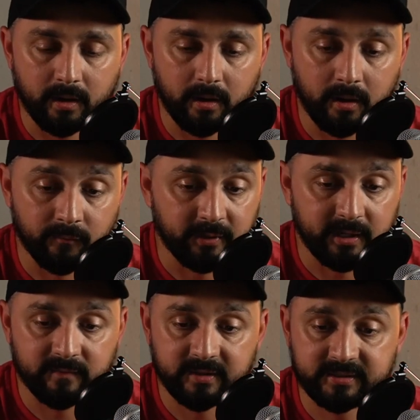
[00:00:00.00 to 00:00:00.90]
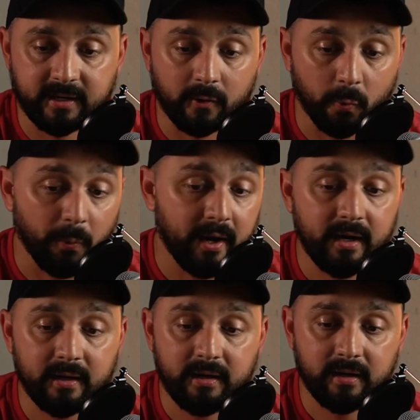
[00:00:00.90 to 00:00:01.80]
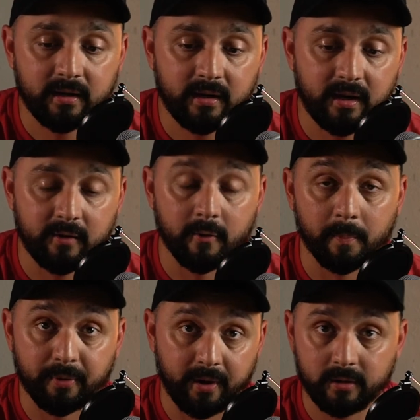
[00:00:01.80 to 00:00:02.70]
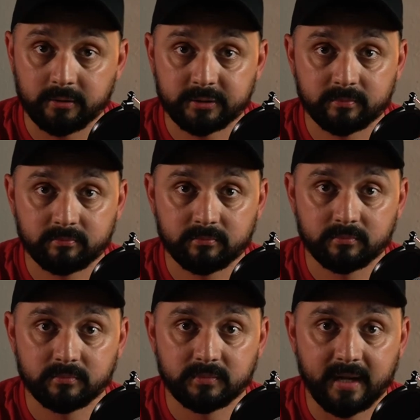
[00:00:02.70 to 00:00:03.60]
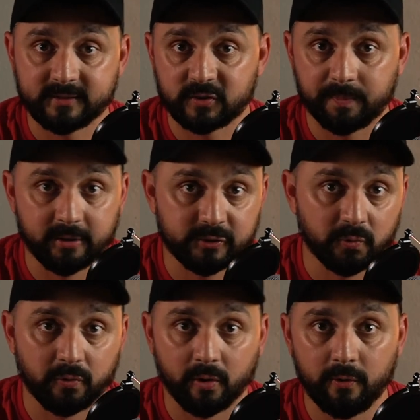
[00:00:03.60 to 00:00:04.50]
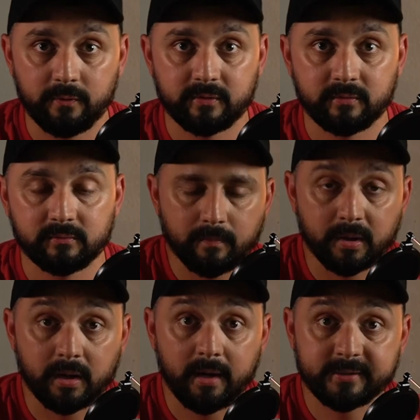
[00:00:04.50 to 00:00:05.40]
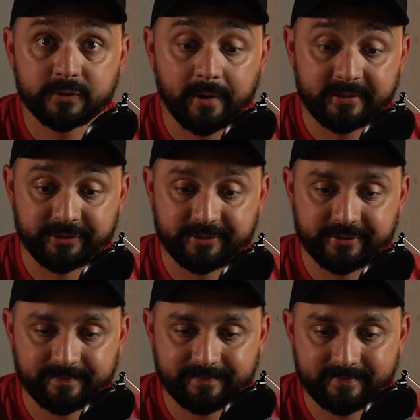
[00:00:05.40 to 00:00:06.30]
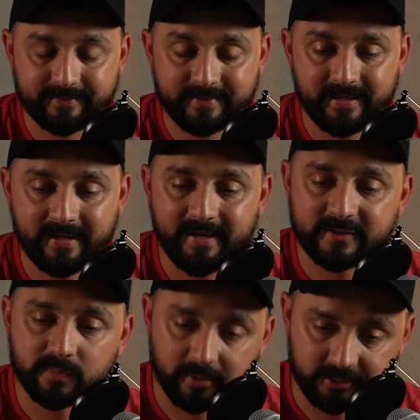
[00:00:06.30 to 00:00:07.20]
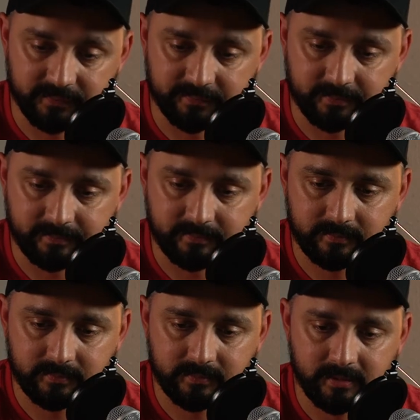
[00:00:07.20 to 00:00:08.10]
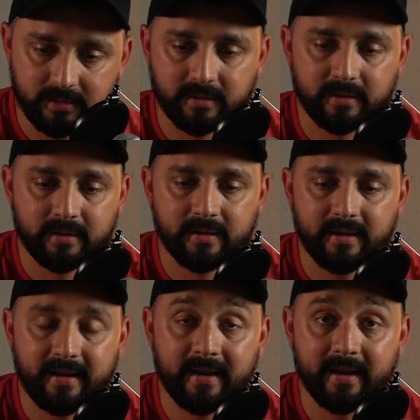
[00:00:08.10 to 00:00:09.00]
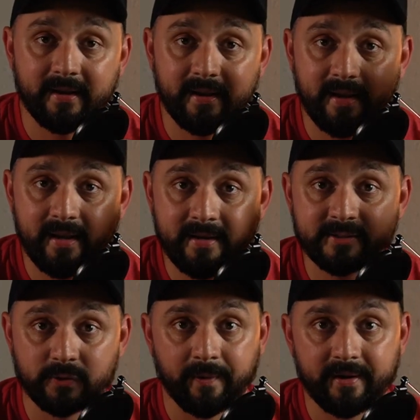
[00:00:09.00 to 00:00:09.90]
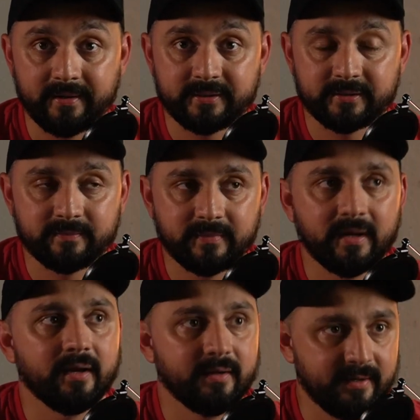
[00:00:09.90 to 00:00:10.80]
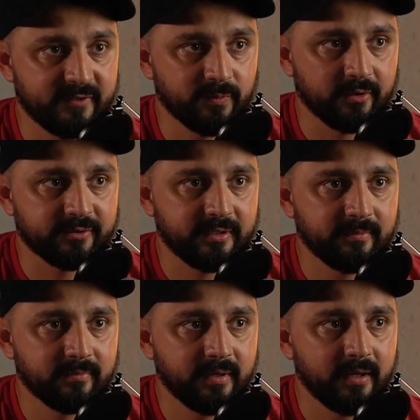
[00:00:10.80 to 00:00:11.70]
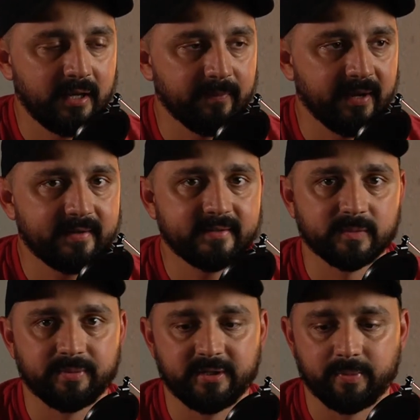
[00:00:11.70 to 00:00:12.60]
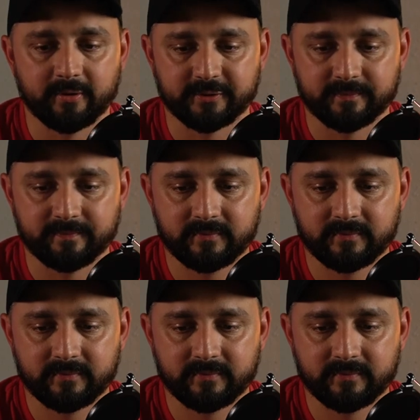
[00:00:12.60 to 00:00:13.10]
Unforgiveness can greatly hinder prayers and spiritual growth. But God is gracious. He is merciful. And in His grace and in His mercy, He may discipline a person